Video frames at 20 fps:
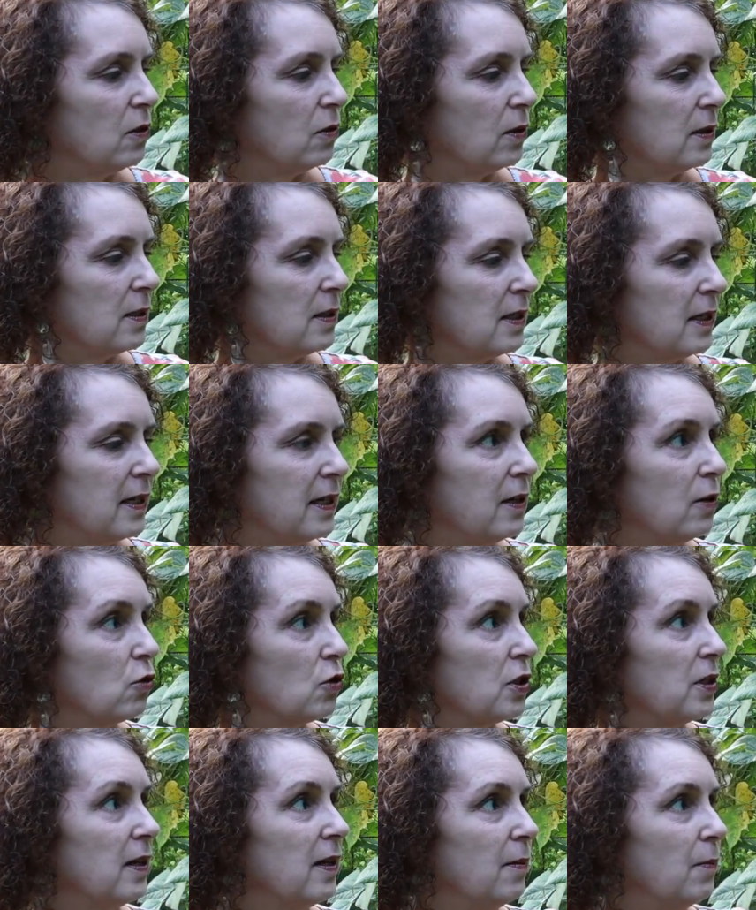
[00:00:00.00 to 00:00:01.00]
You can see here
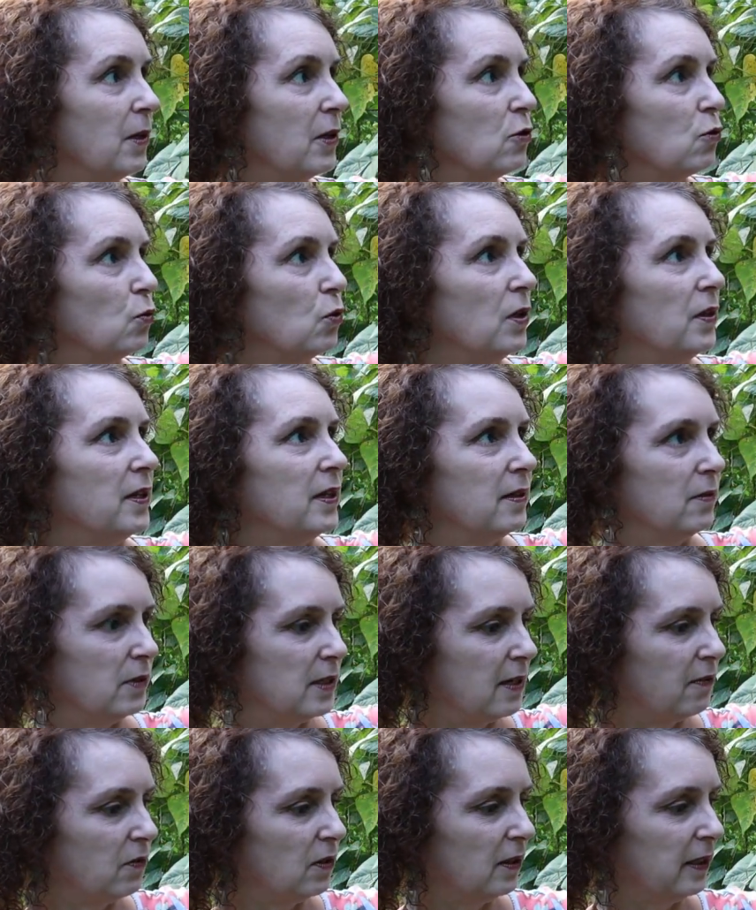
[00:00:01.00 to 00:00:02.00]
some, there's one that
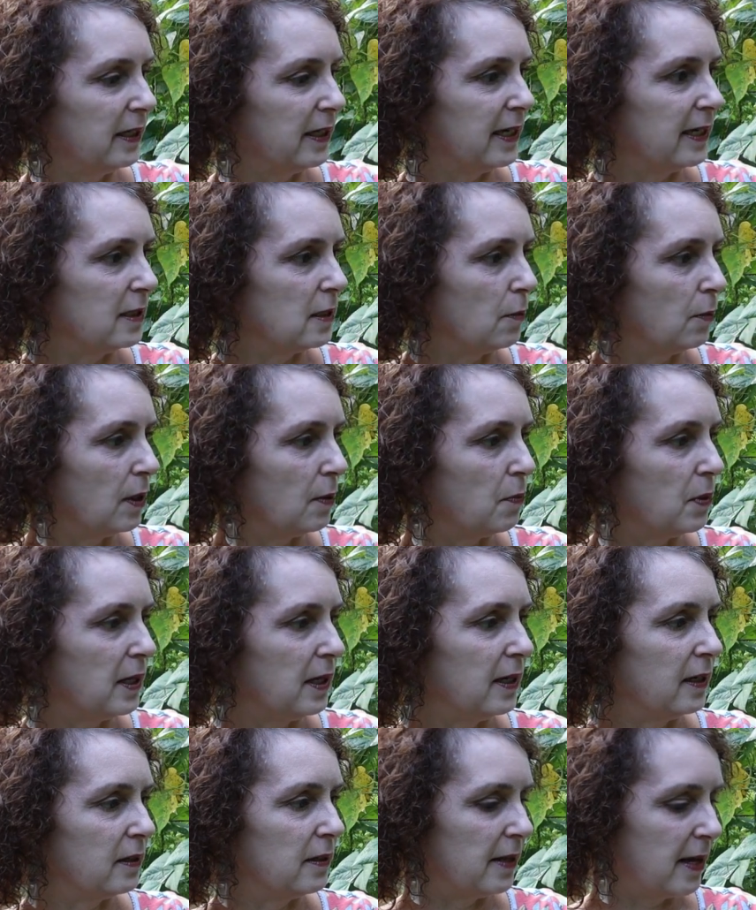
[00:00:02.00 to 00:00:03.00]
definitely needs to be
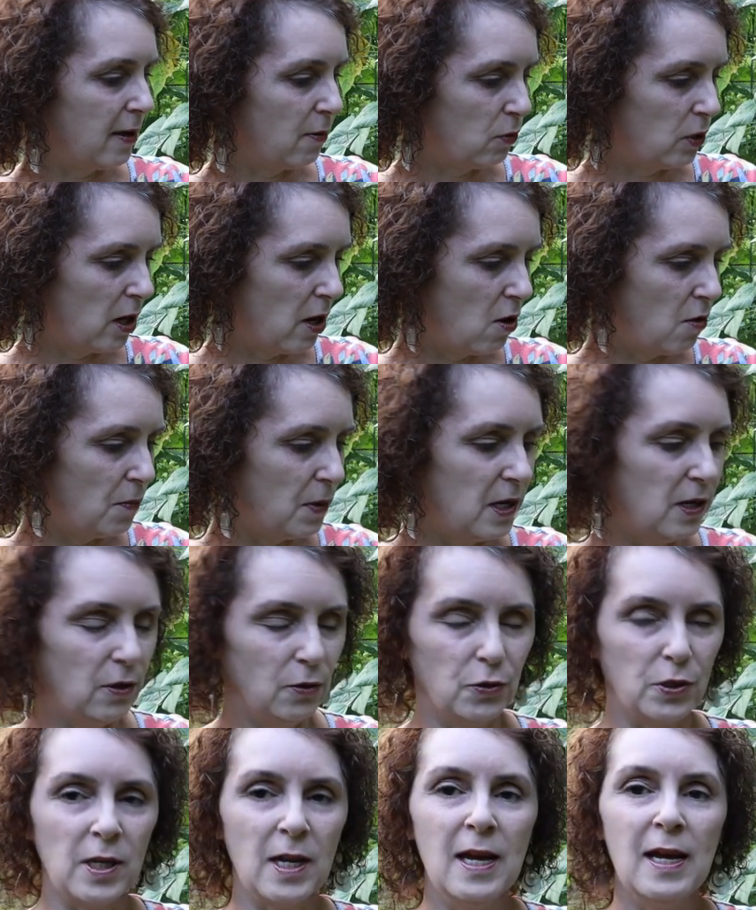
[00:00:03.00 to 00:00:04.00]
picked, and that one
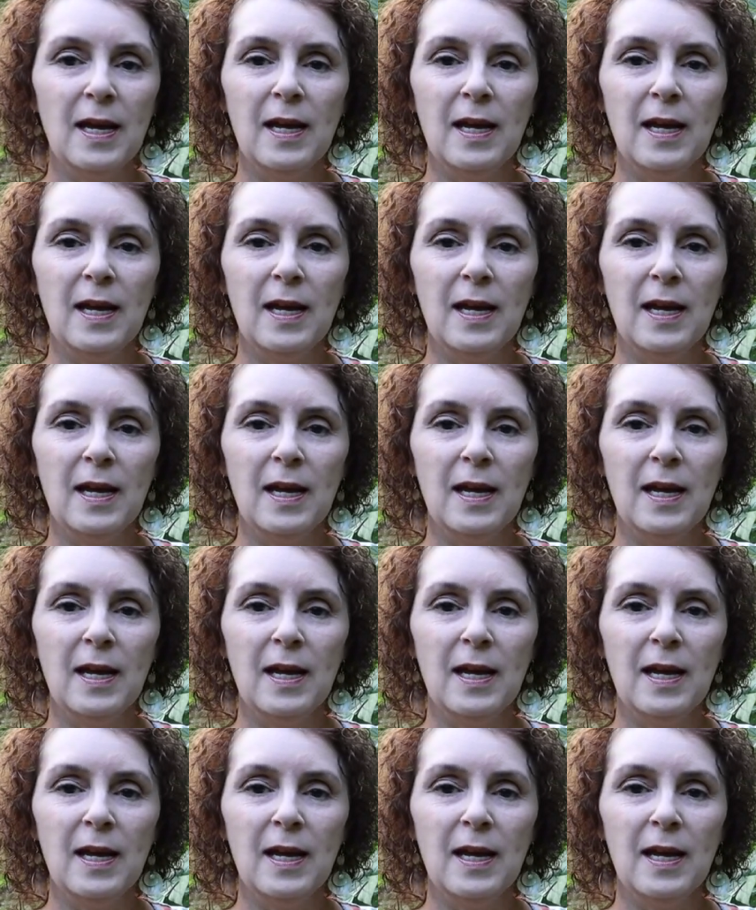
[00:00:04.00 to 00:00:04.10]
almost.